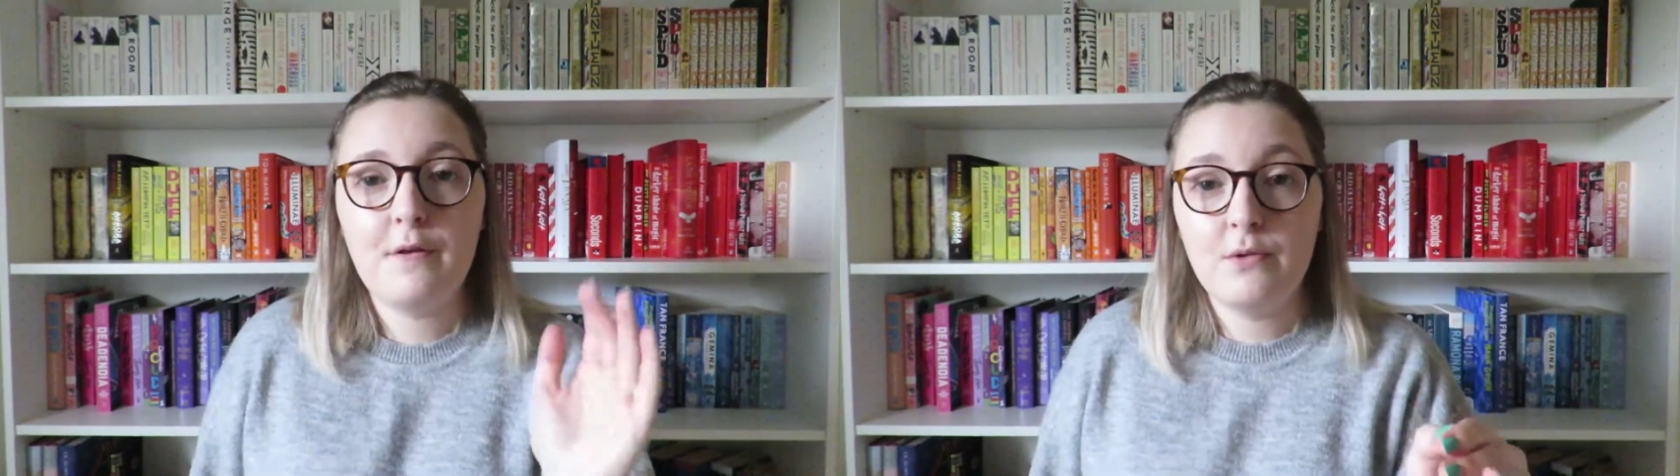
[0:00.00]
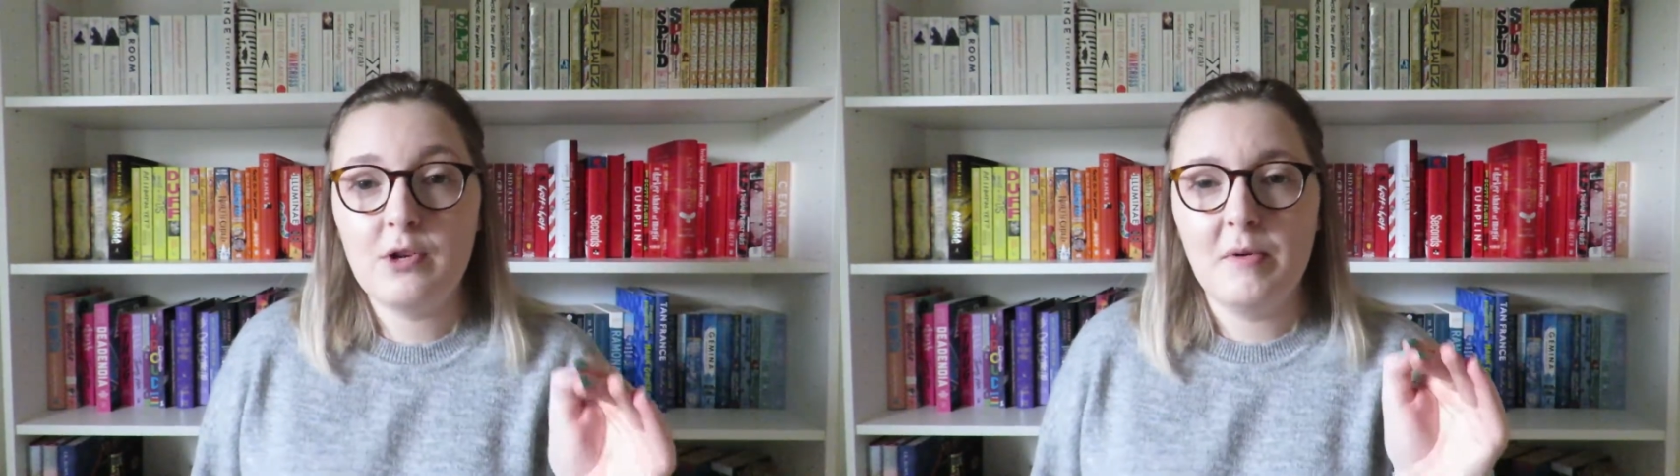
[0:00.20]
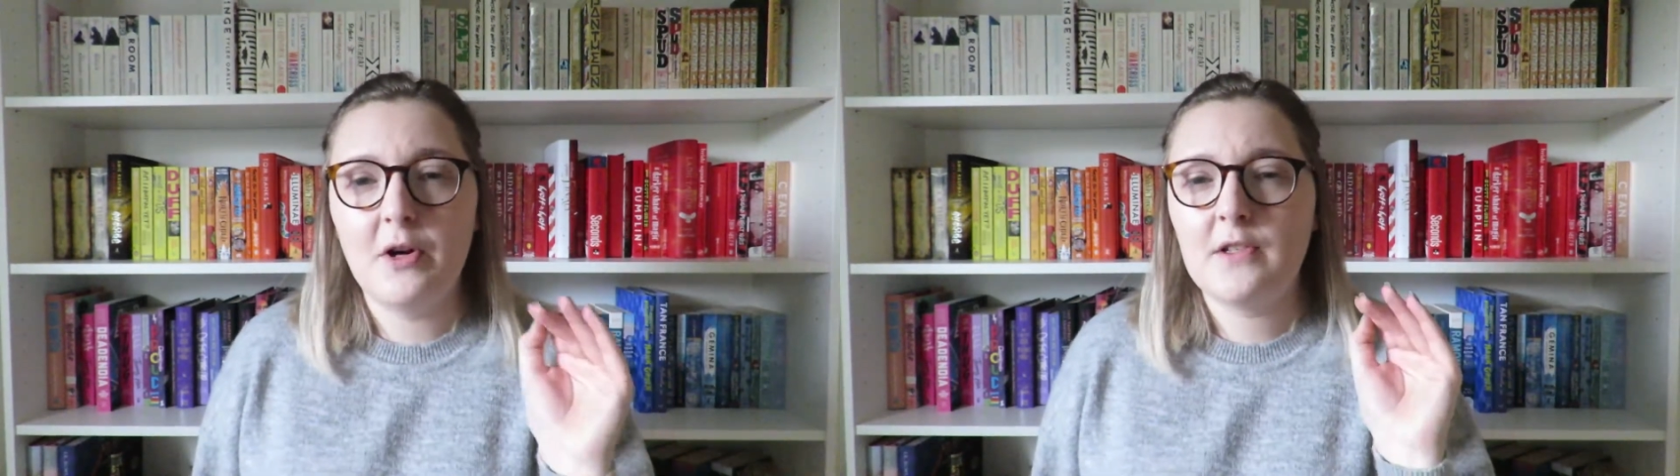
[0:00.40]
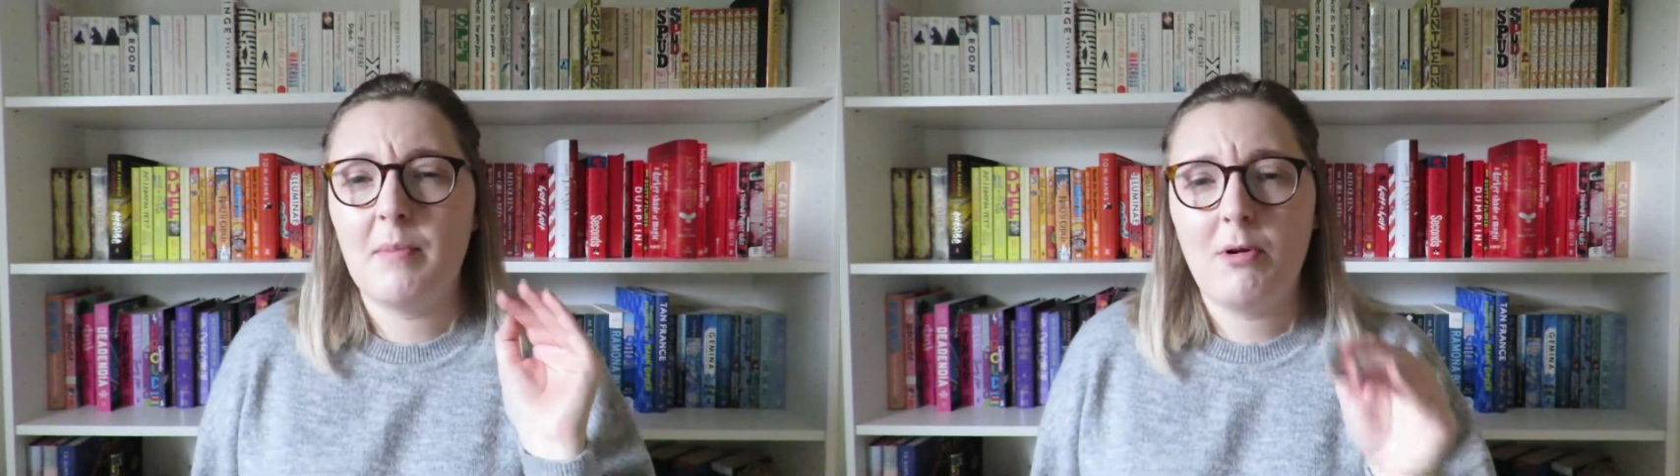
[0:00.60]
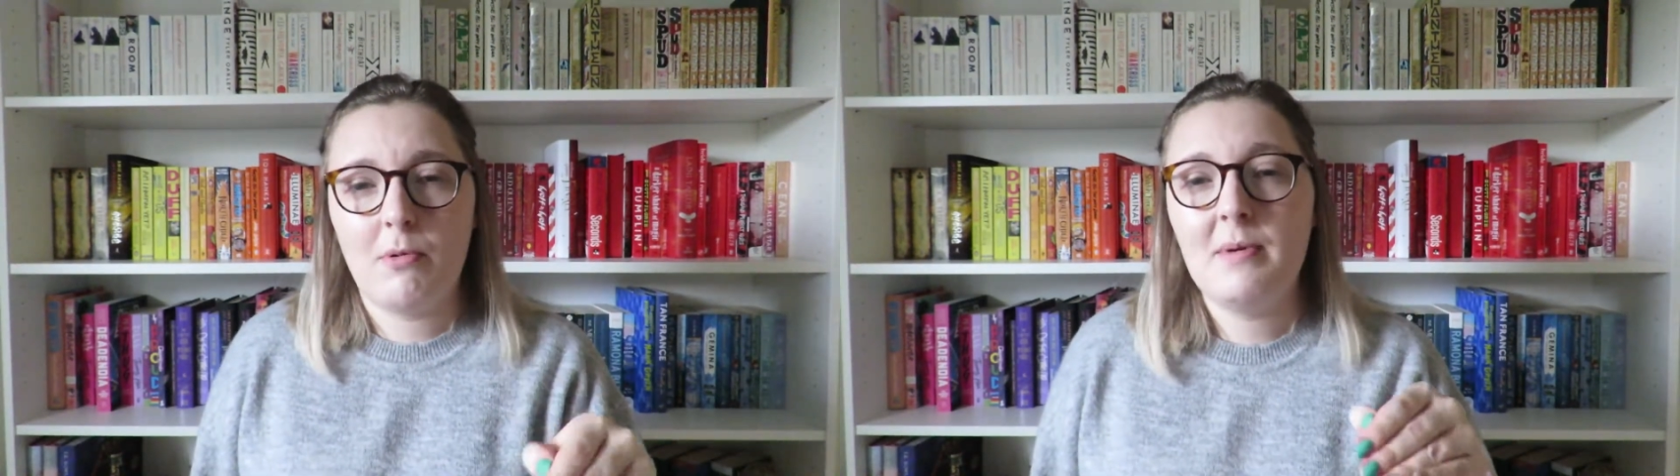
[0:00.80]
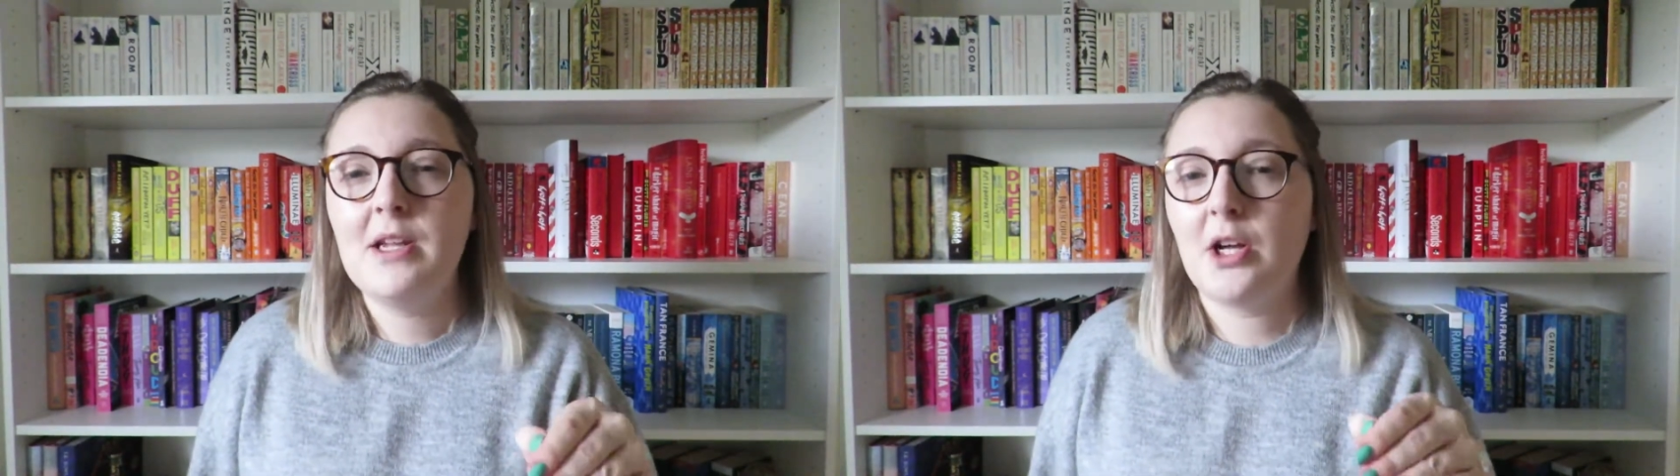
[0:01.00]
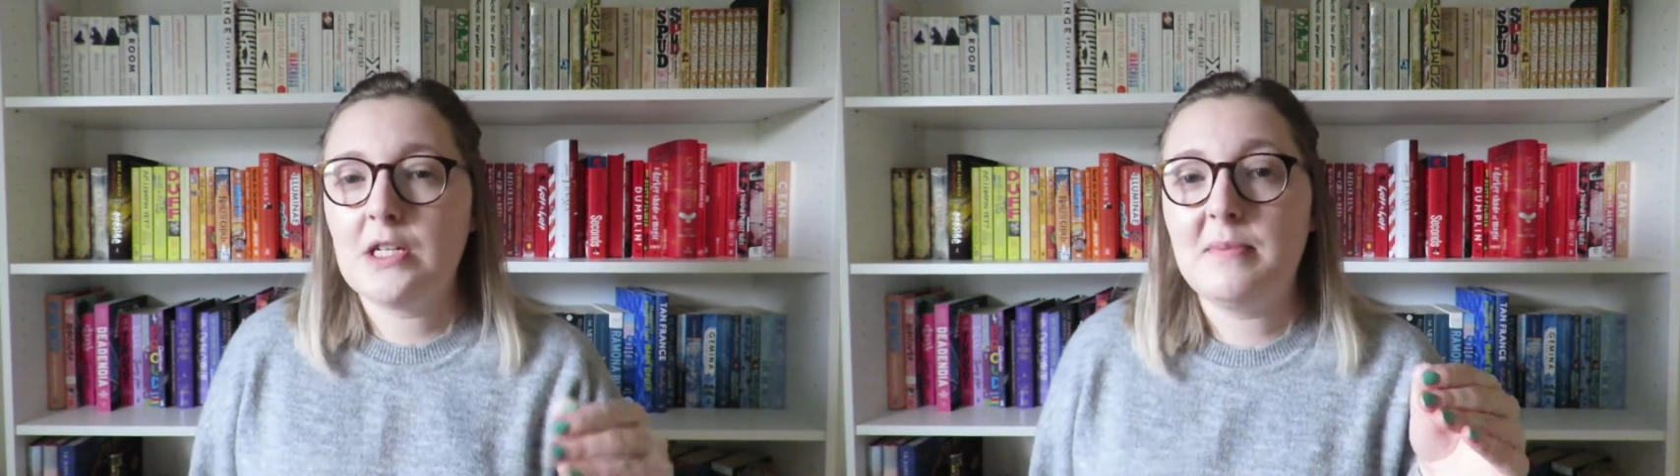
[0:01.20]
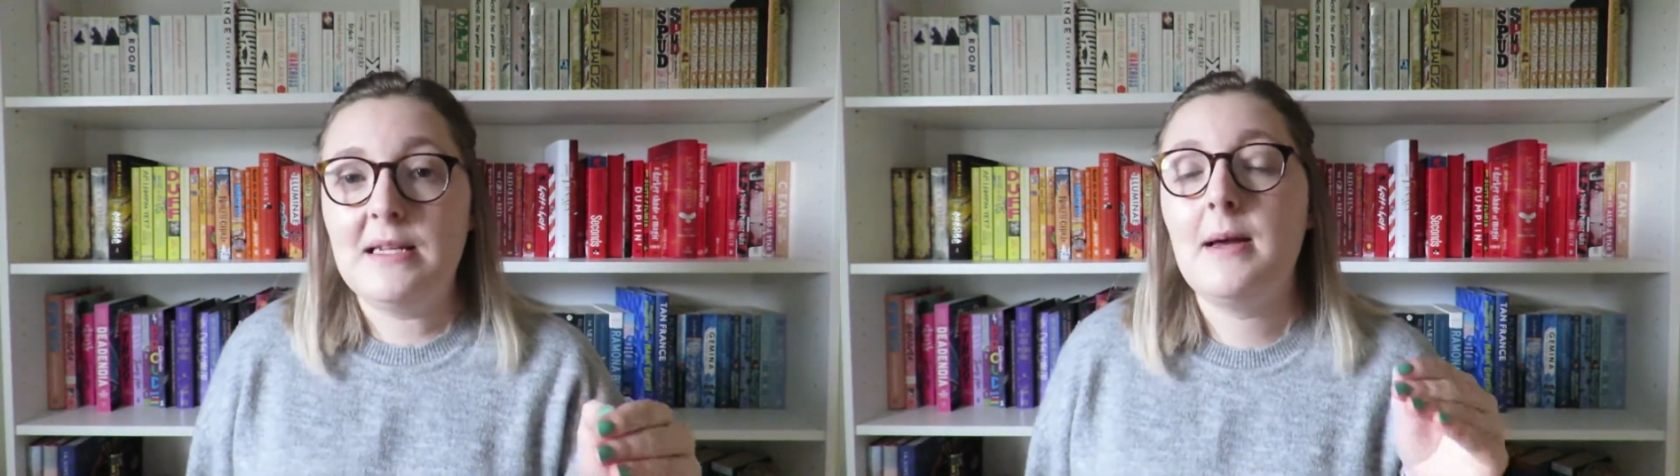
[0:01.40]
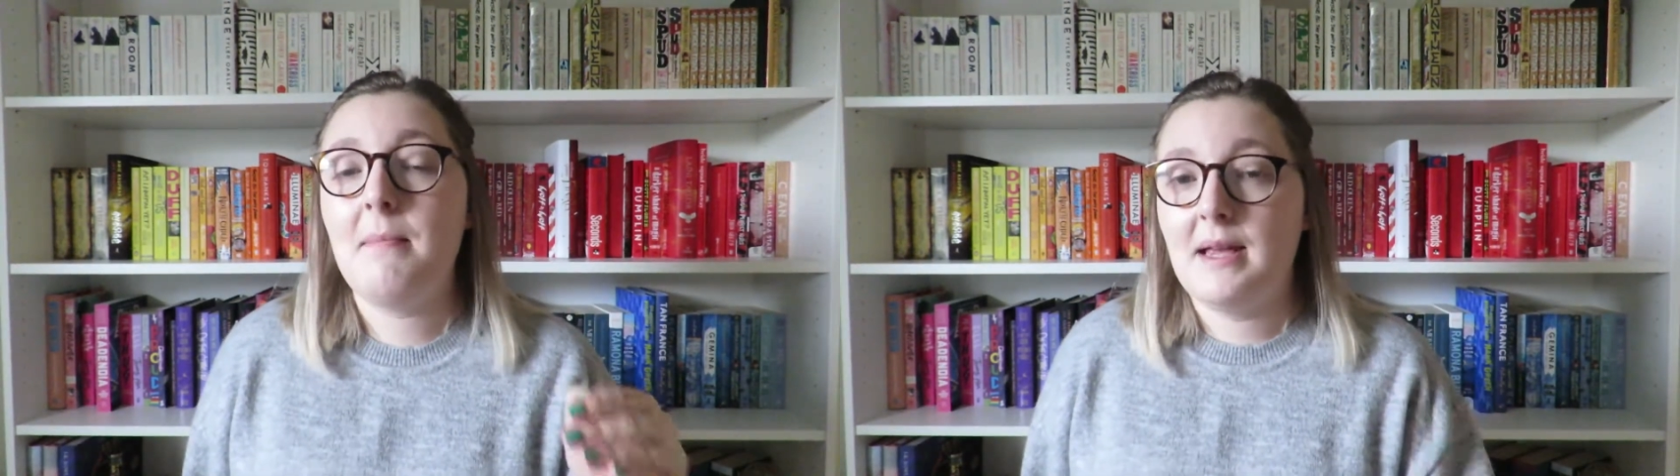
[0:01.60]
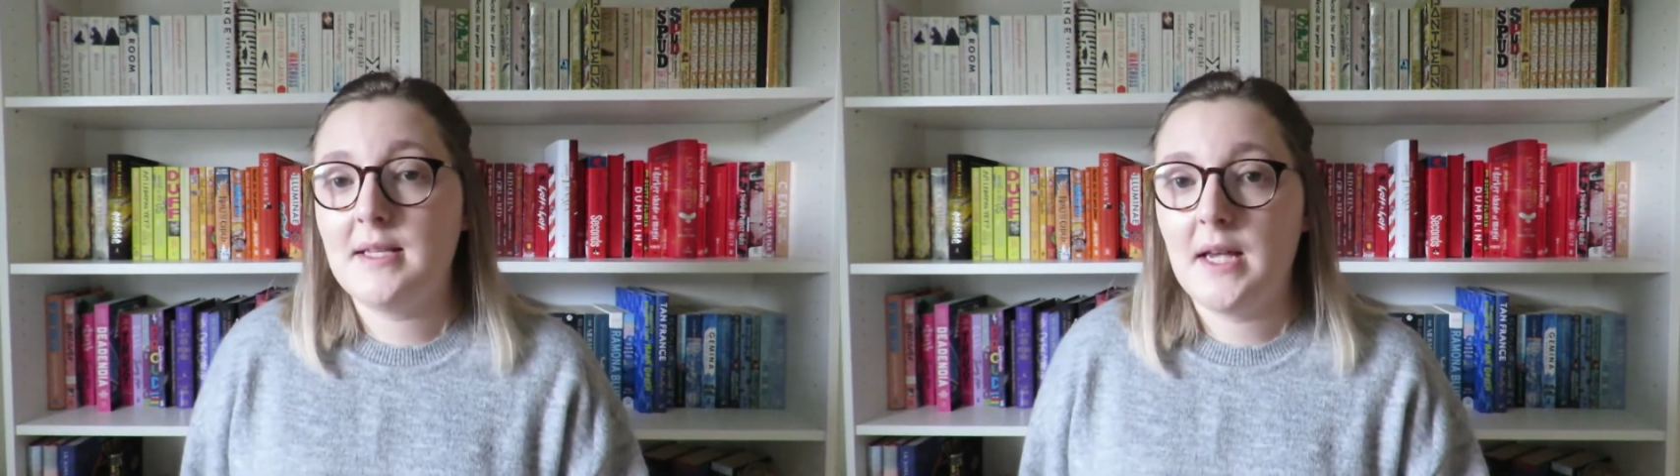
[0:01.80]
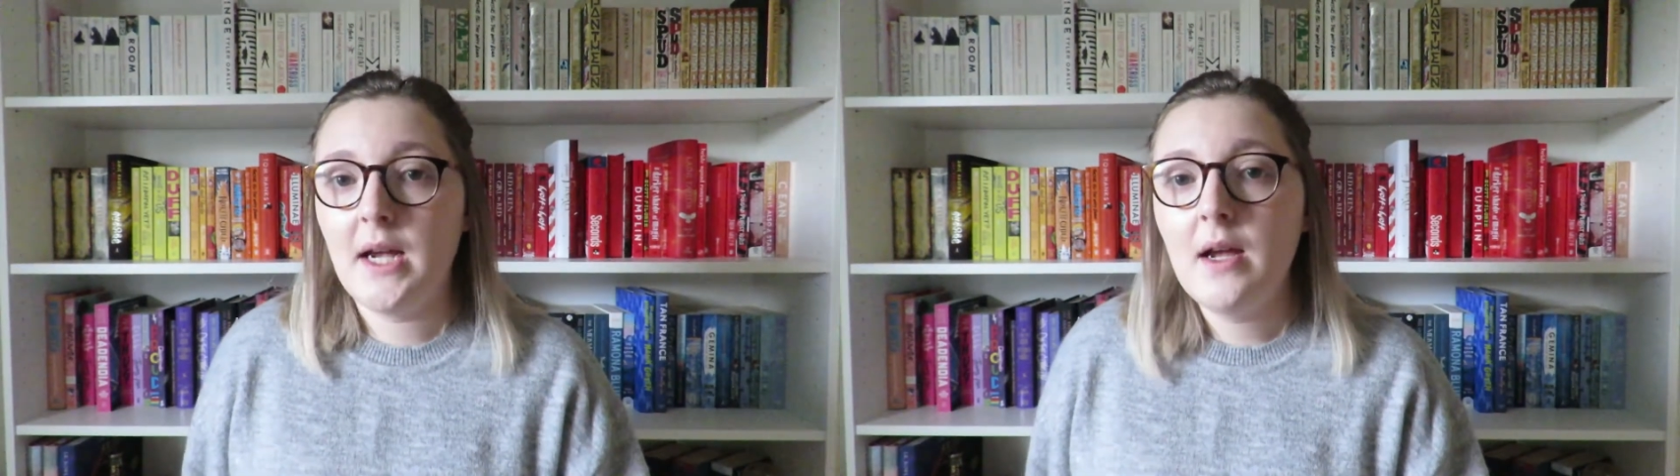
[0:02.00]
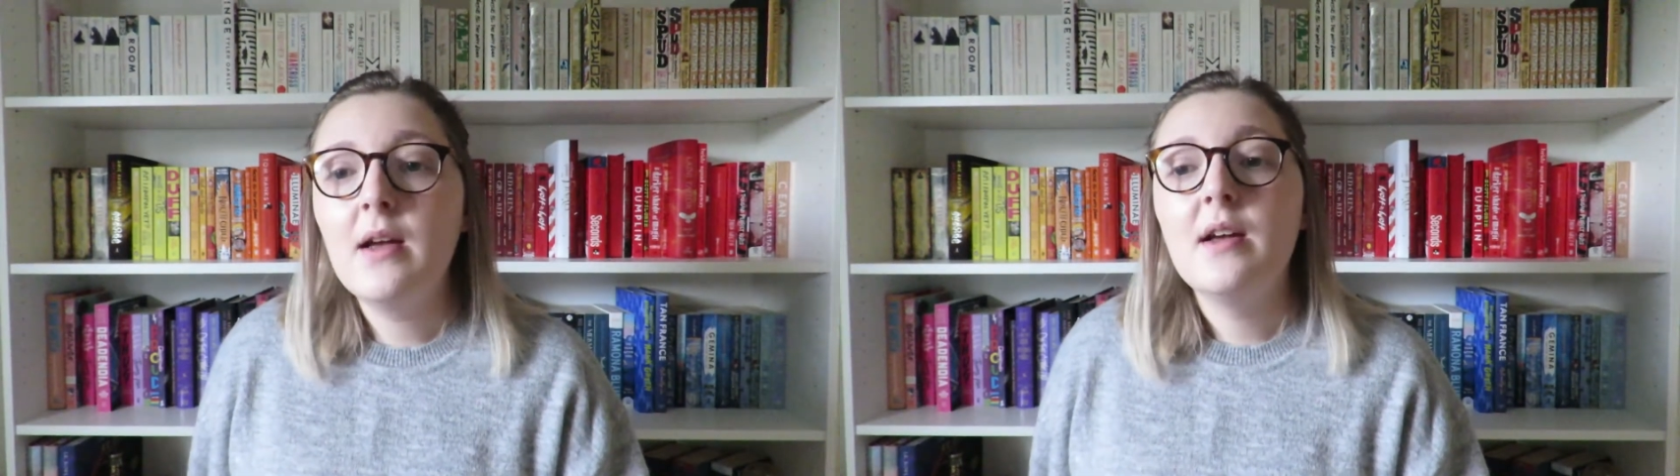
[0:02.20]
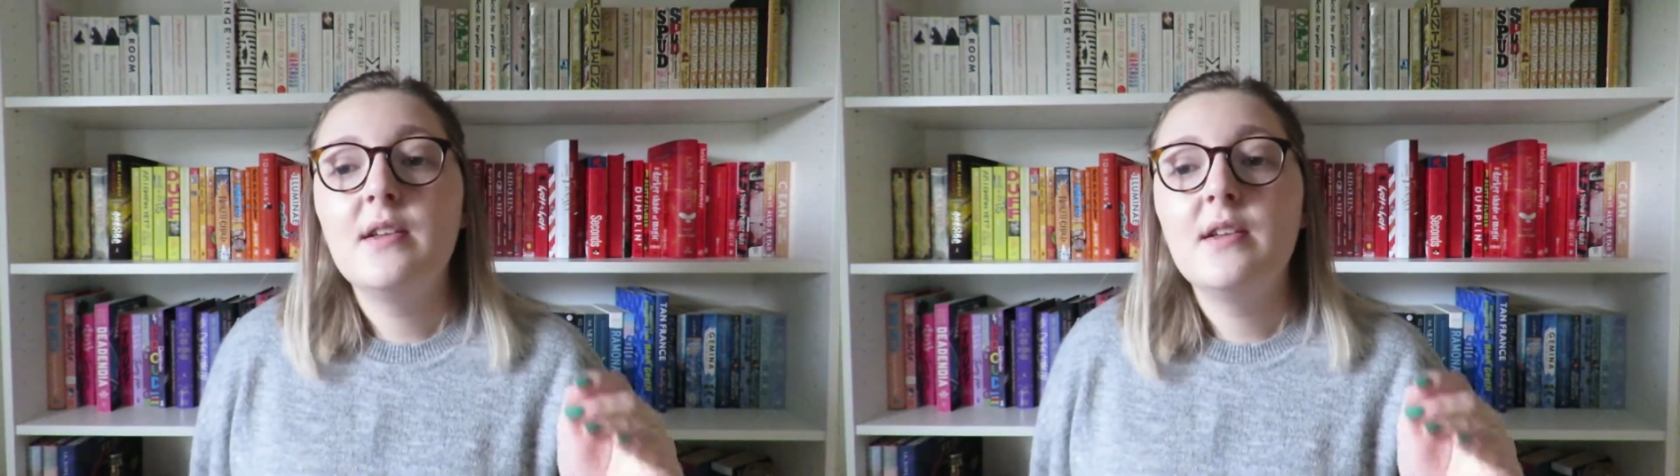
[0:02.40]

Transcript: future books are probably going to be amazing.